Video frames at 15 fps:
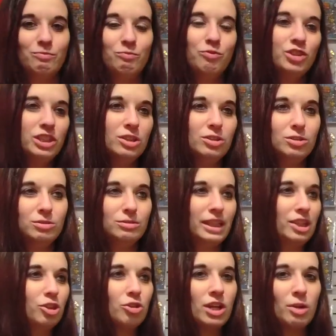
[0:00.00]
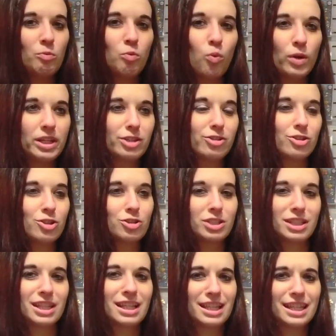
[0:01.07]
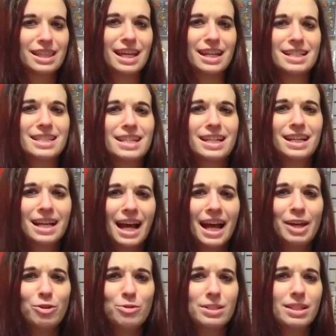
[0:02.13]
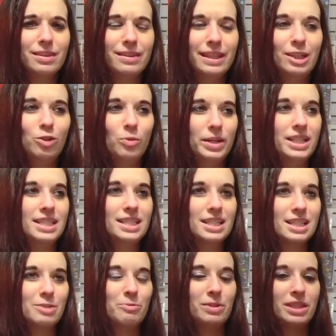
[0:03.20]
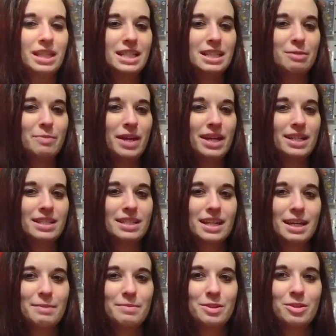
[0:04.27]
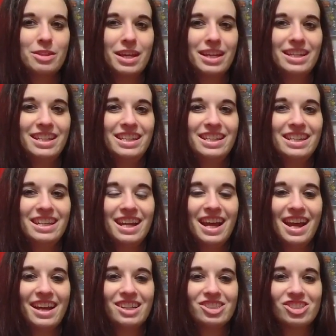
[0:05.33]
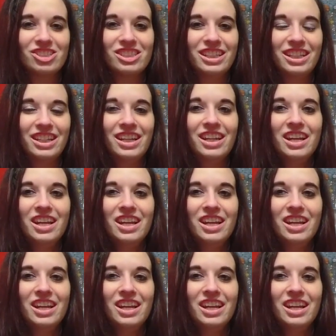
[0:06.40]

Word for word: real, like, they're not warriors or anything like that. It's like a guy who's a linguist is the one they send back in time so that he can actually